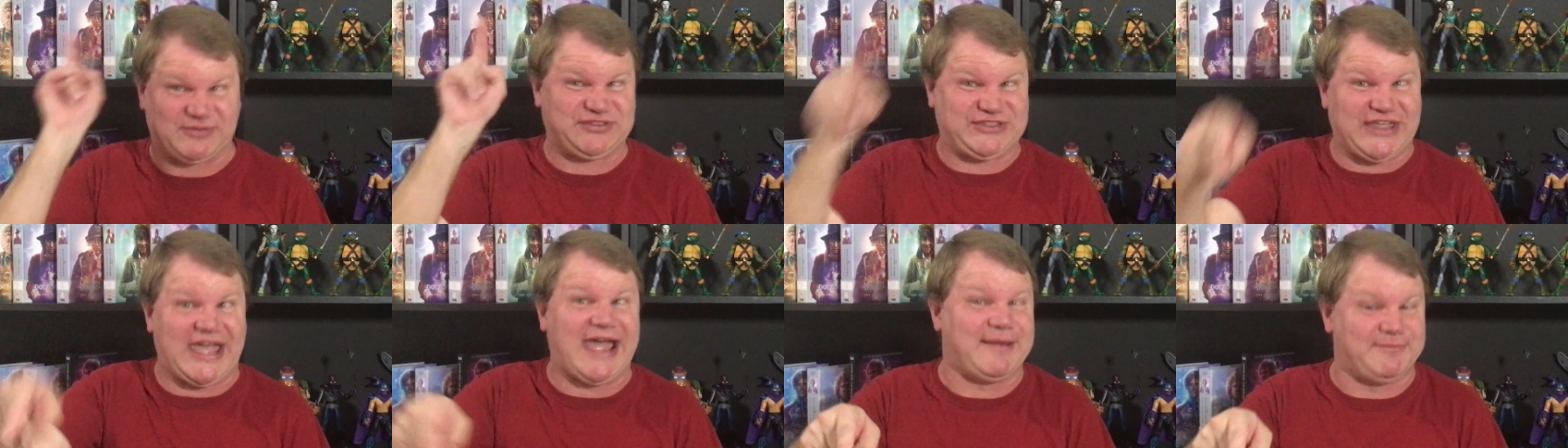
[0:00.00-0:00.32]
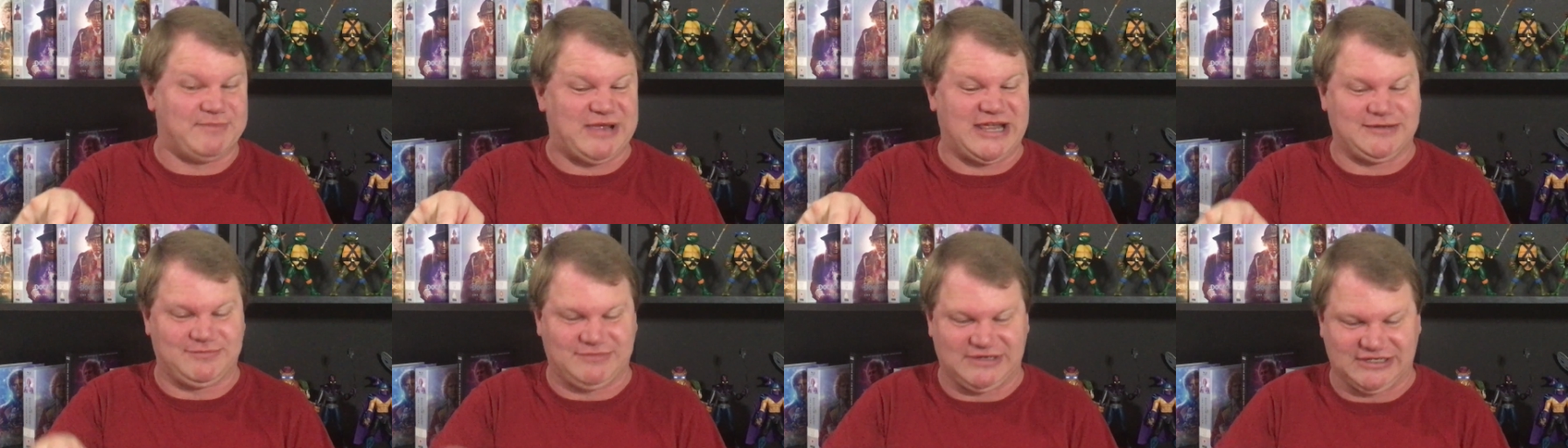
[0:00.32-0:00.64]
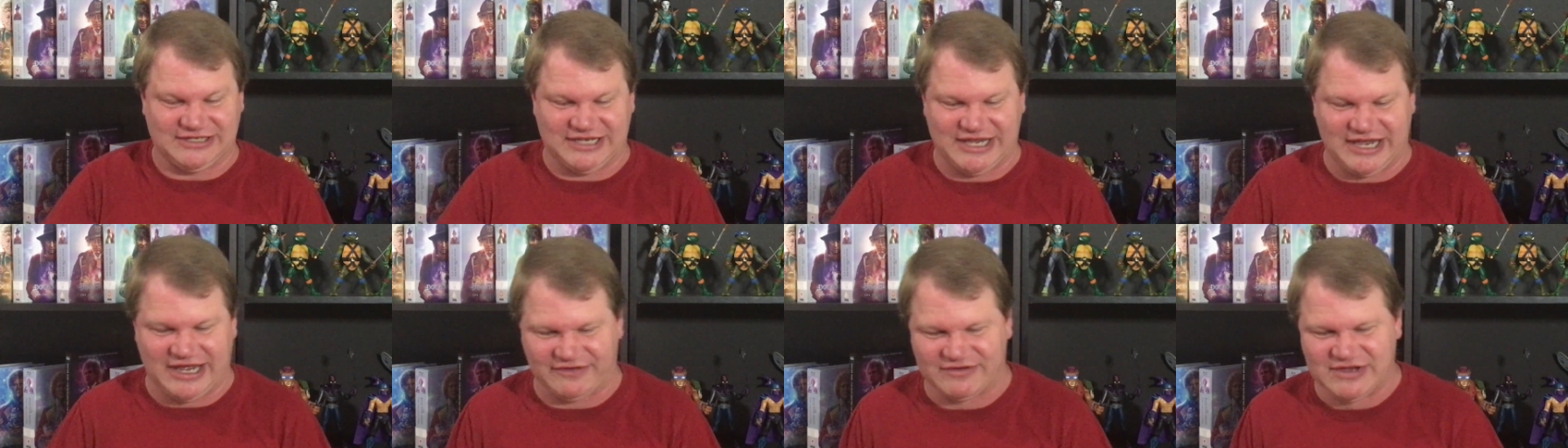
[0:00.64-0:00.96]
But that made me
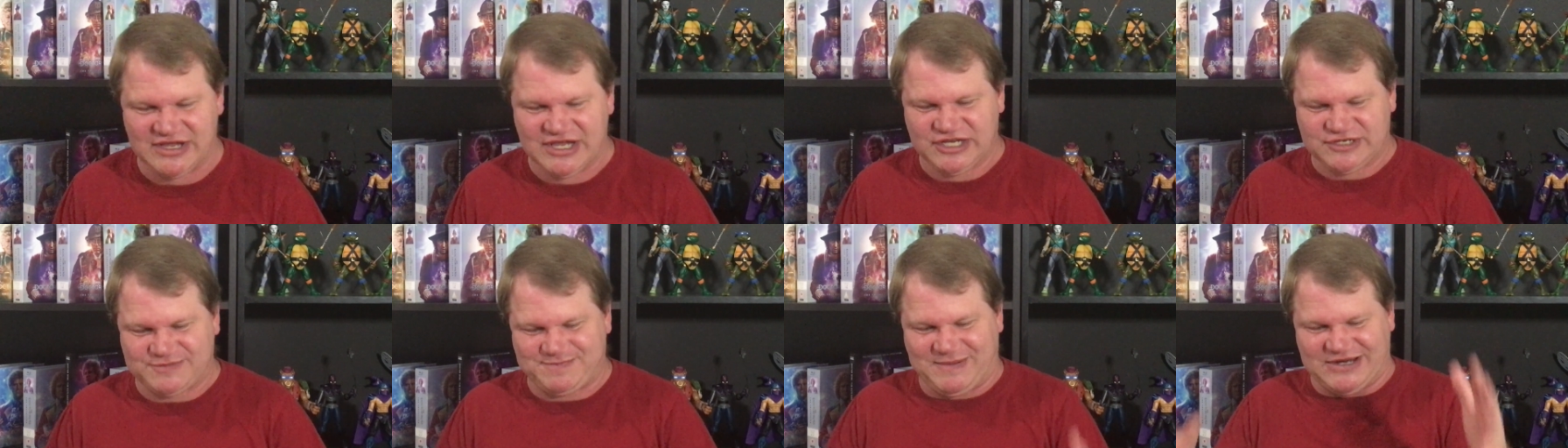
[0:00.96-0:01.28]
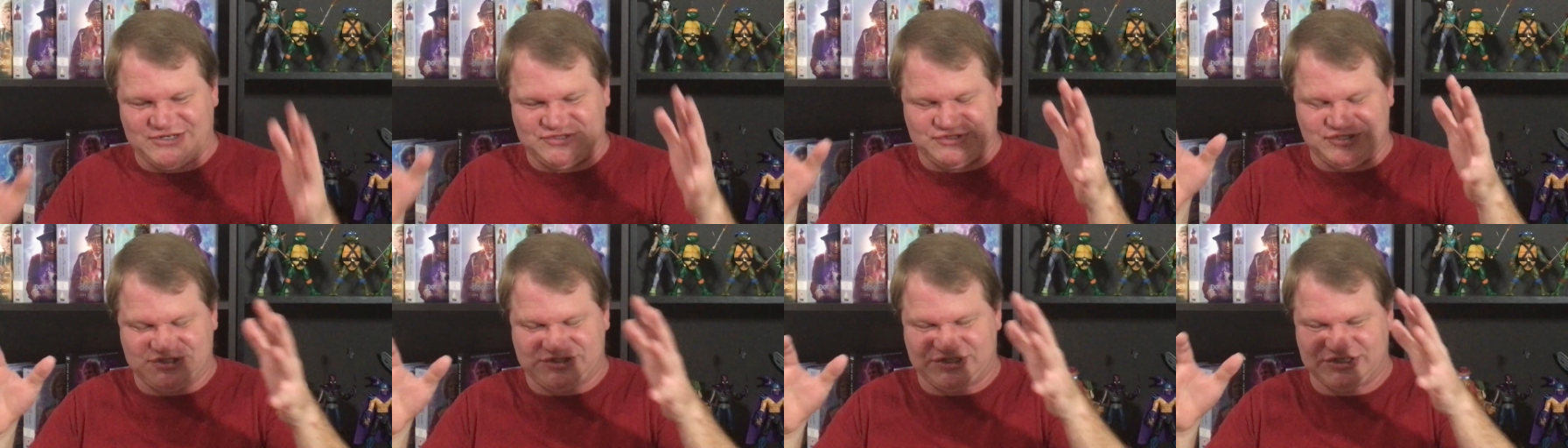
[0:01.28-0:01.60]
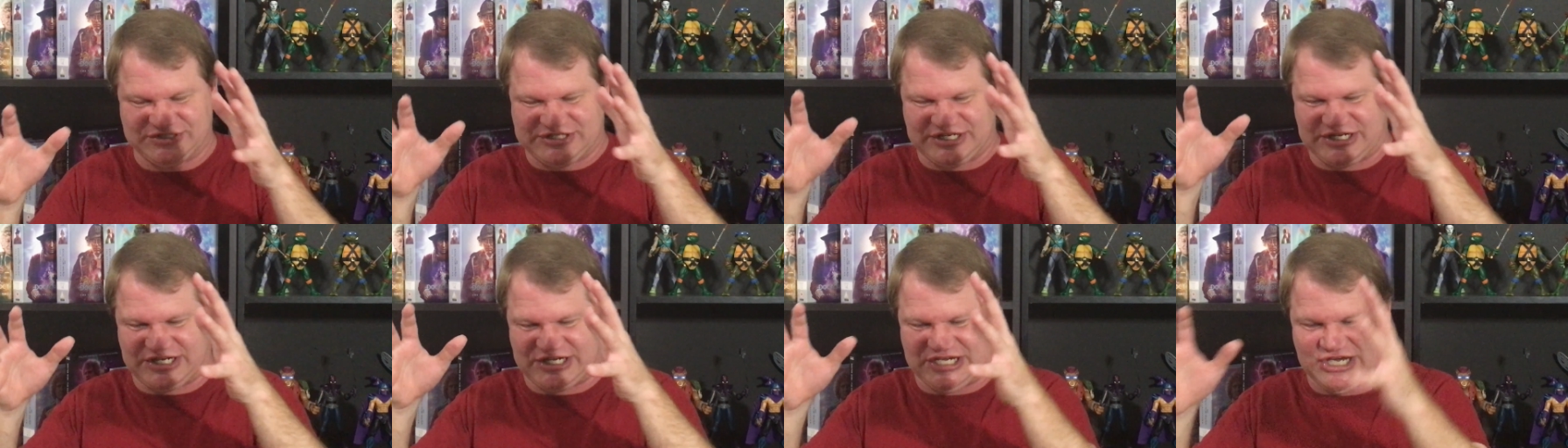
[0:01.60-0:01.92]
laugh, especially
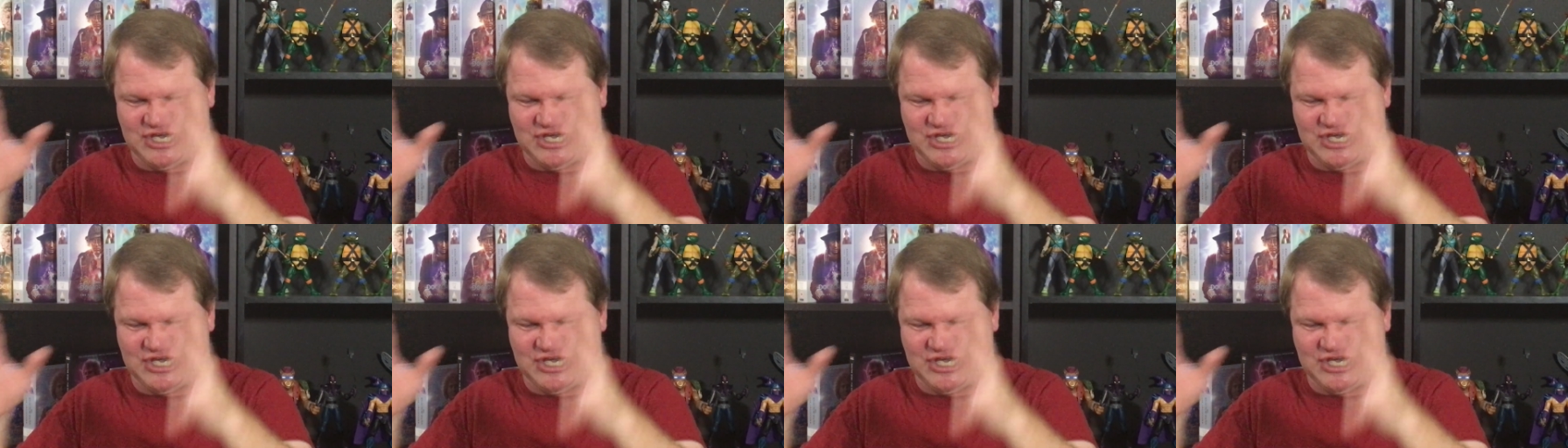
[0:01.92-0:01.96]
since it